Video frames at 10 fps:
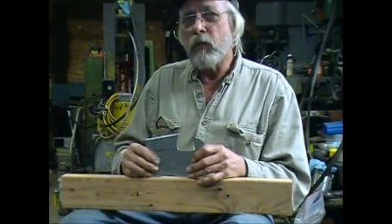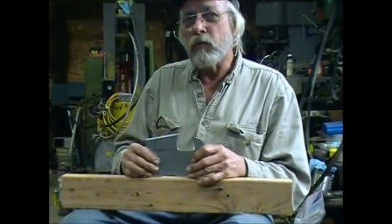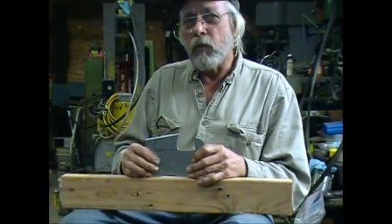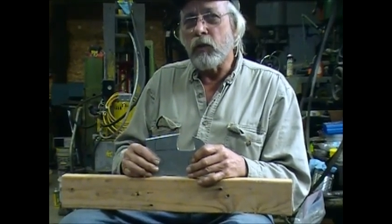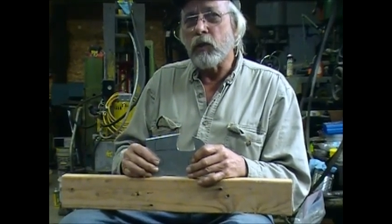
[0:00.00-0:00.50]
and
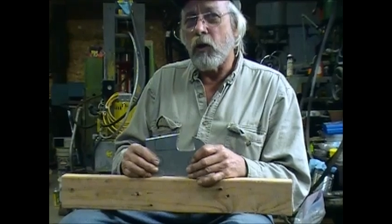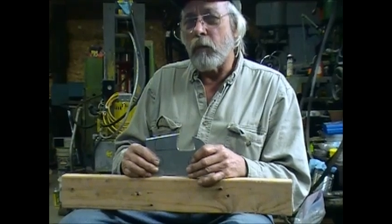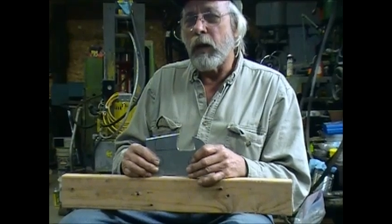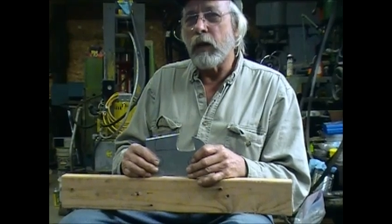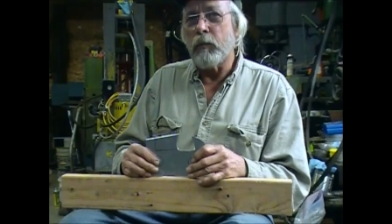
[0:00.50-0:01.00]
throw the
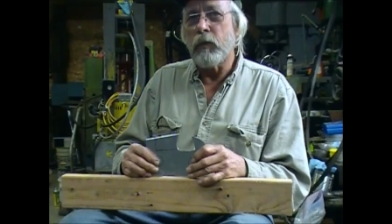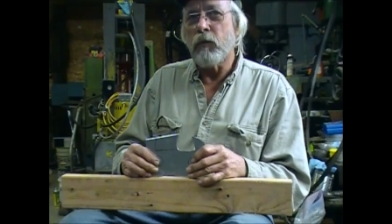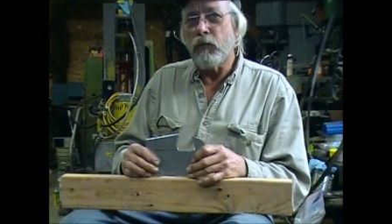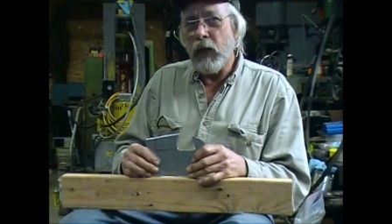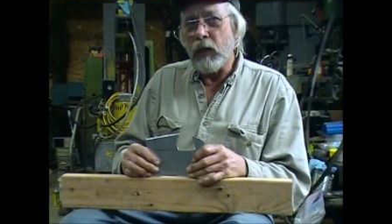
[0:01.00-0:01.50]
saw back up in your
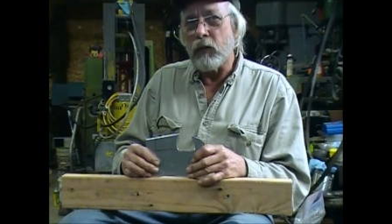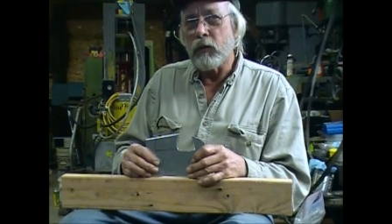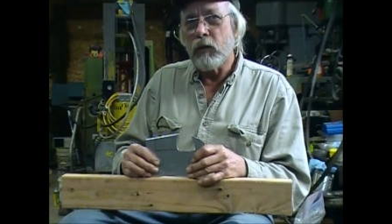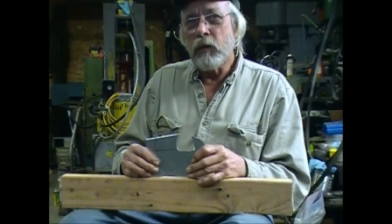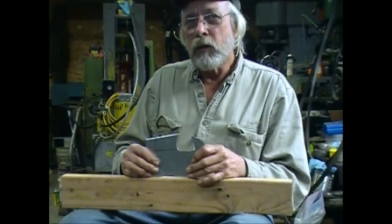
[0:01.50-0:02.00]

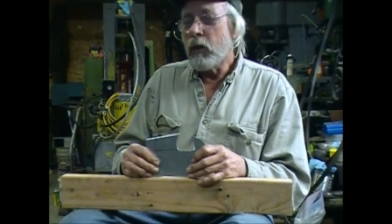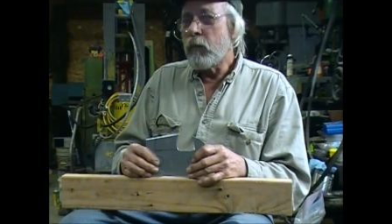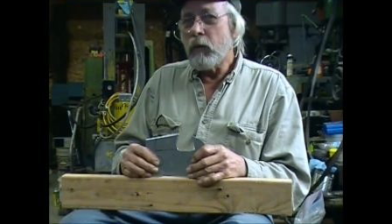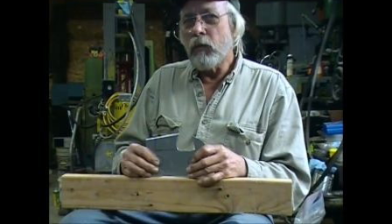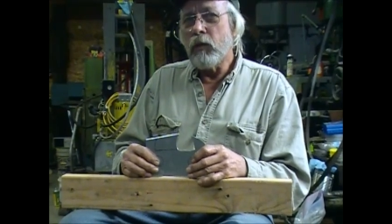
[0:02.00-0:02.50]
face.
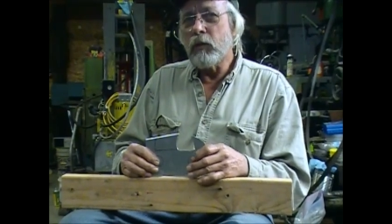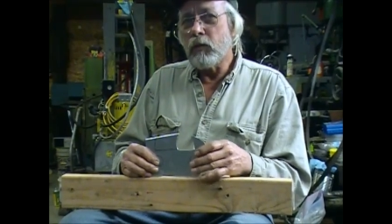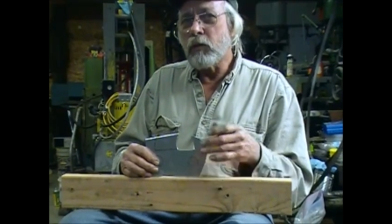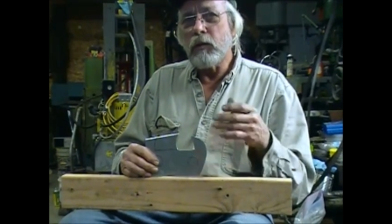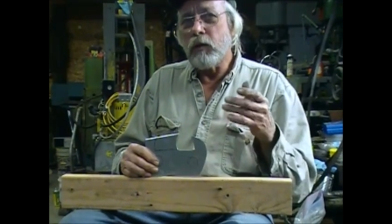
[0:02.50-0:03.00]
People, this
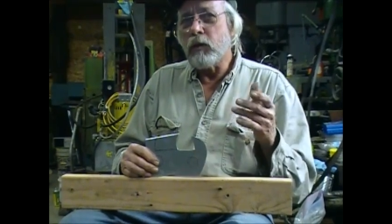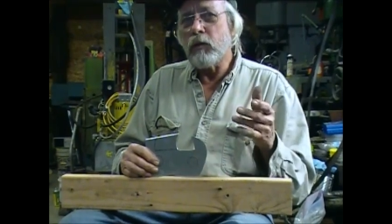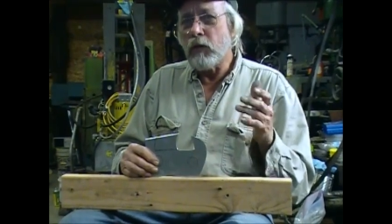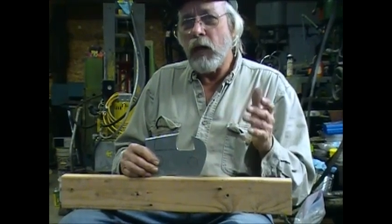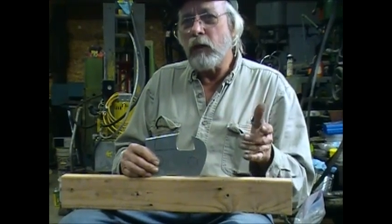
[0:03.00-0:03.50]
is, this
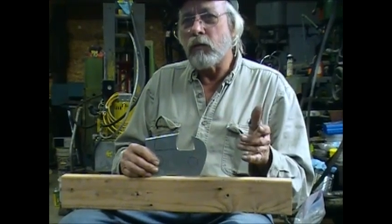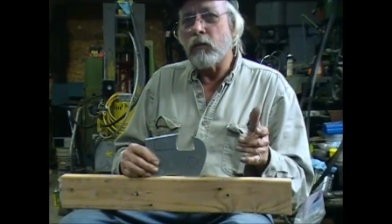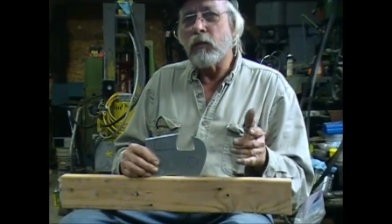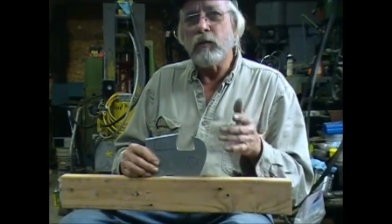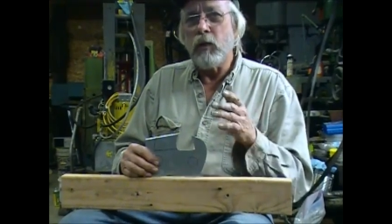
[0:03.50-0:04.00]
is
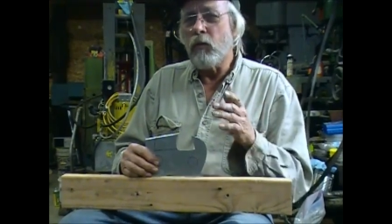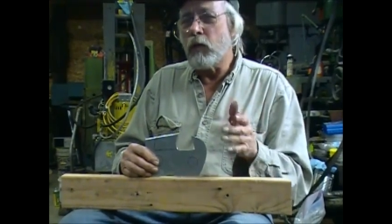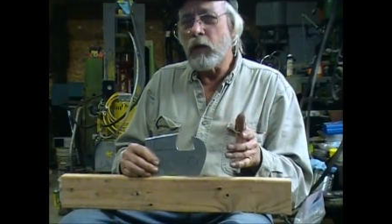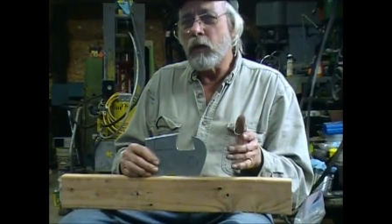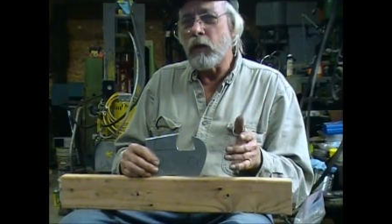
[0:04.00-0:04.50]
dangerous. There's no
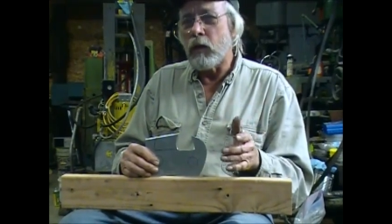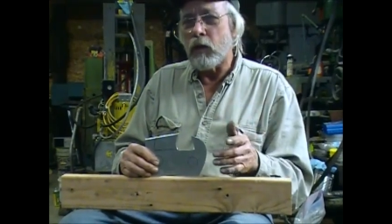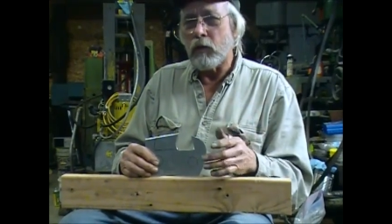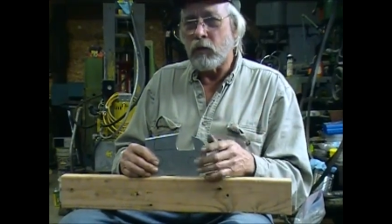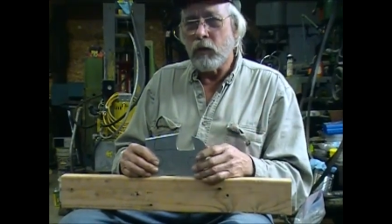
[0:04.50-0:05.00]
need in
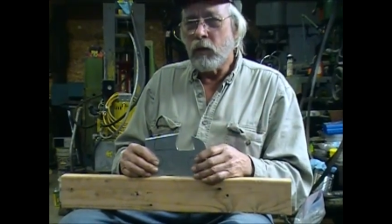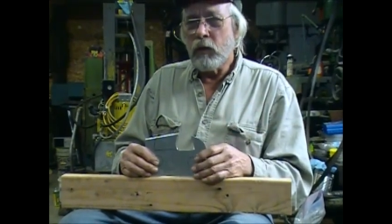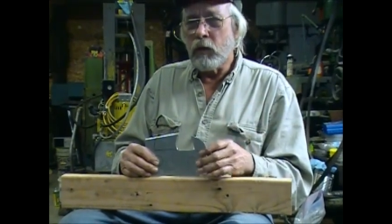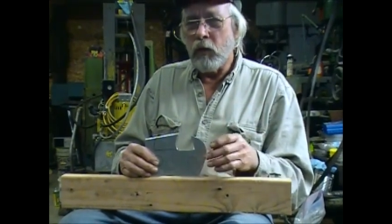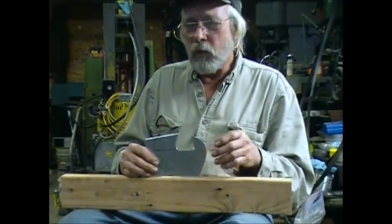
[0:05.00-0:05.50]
this.
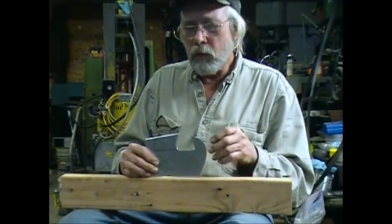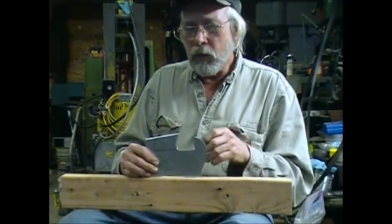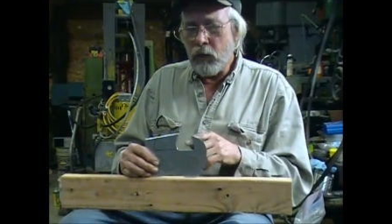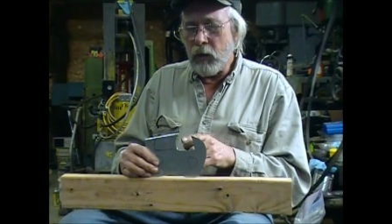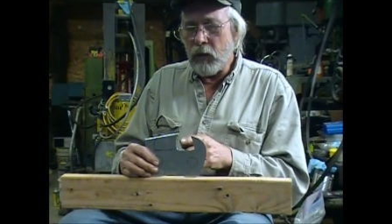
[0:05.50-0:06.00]
You know,
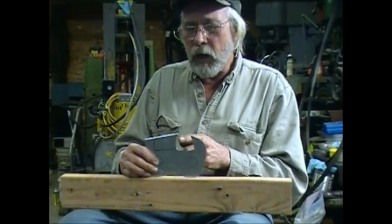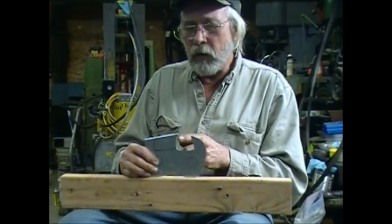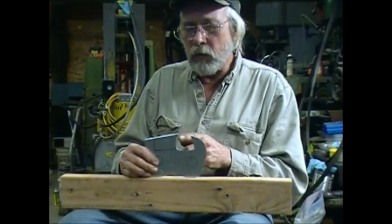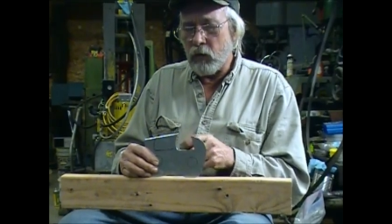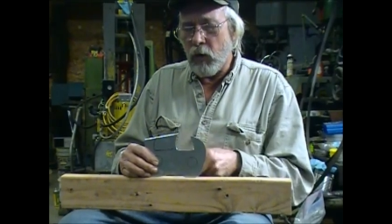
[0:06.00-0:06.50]
get these
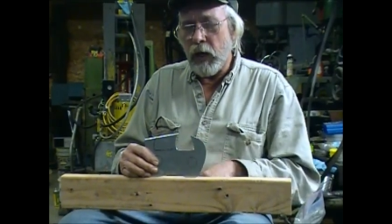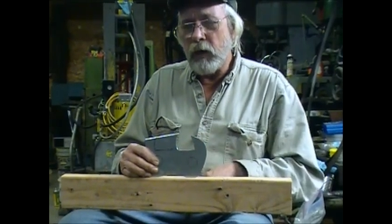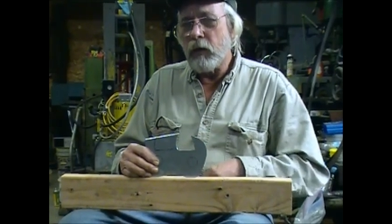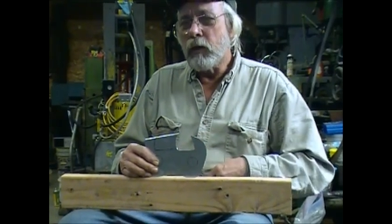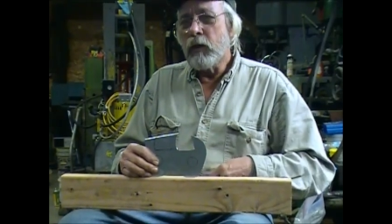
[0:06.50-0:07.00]
angles right.